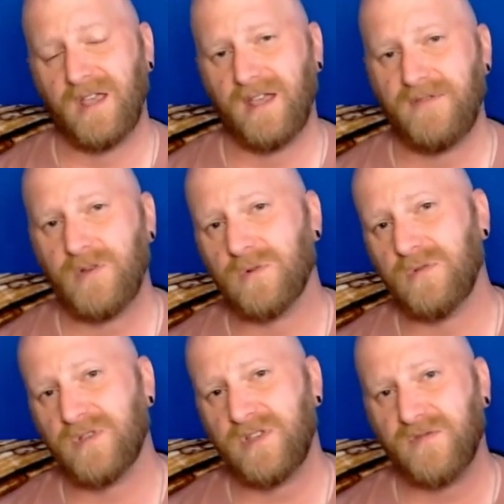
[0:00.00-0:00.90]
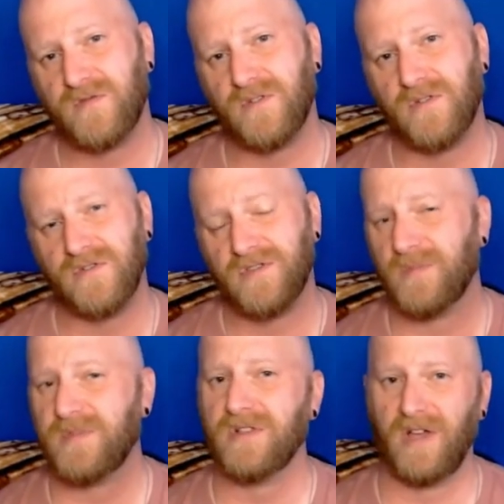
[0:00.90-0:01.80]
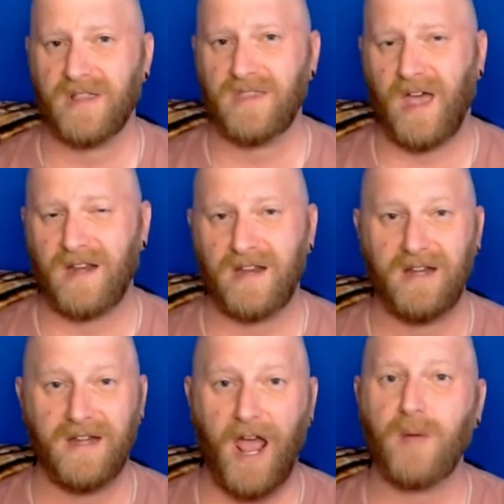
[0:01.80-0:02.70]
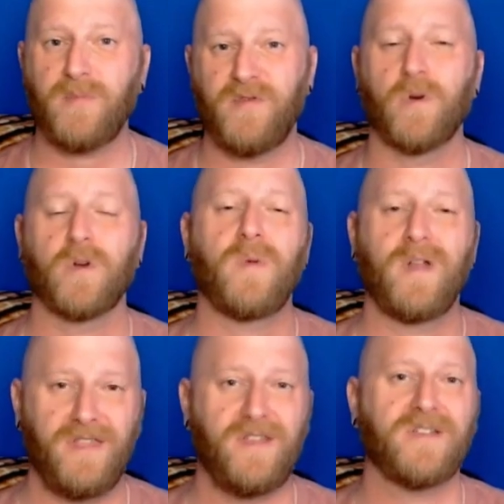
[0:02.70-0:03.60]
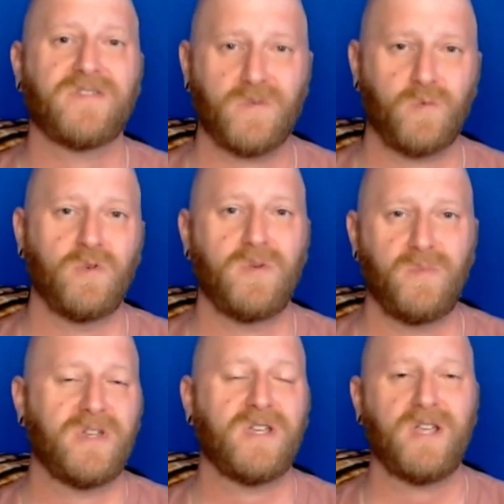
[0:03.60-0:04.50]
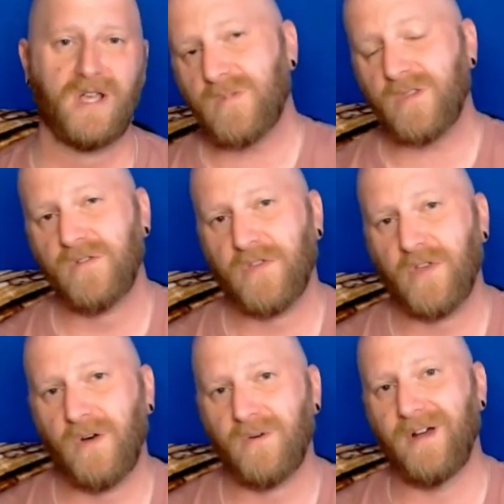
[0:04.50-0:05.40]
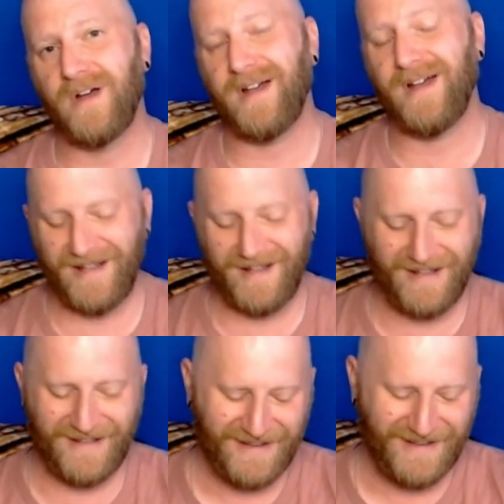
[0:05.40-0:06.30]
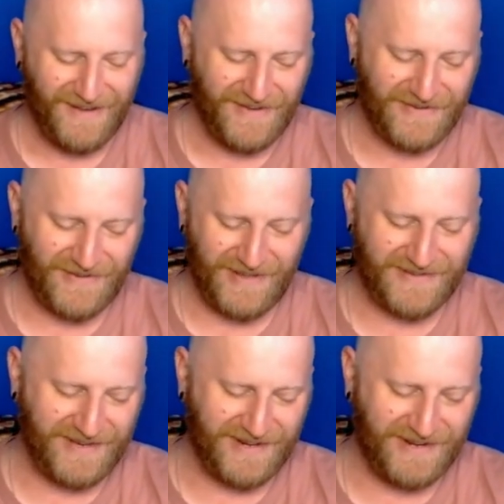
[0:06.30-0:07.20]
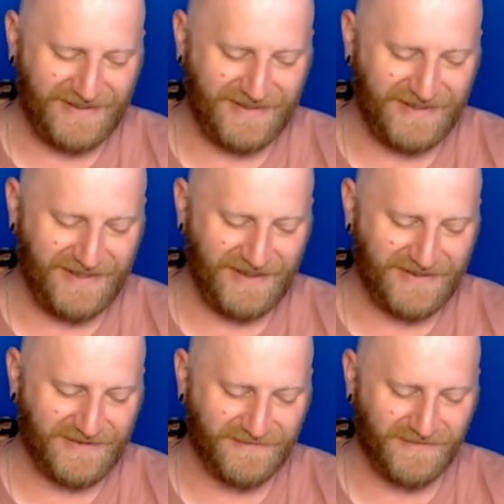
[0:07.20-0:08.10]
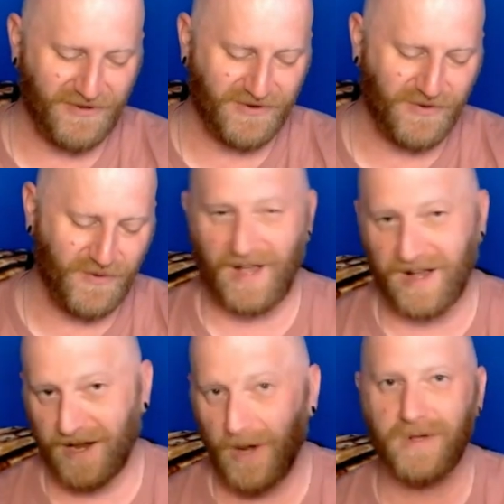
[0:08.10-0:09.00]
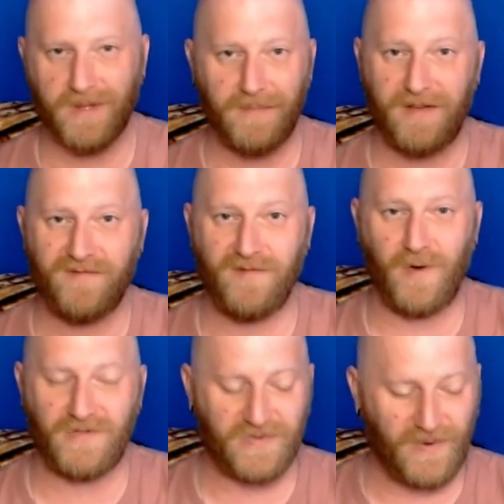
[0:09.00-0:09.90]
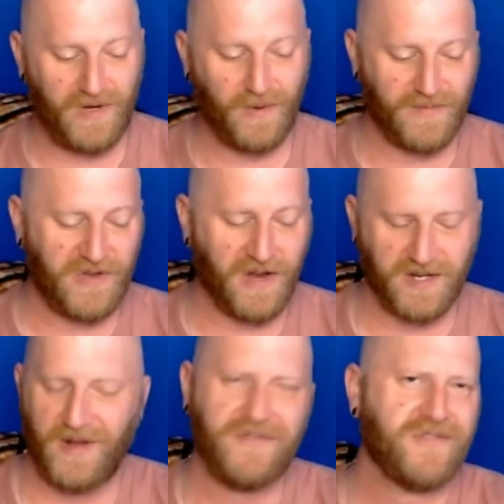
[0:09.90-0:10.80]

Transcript: If you were looking for something like that in app form, this would be it. So. So let's get into this real quick. I gotta look at my phone so I know what I'm talking about.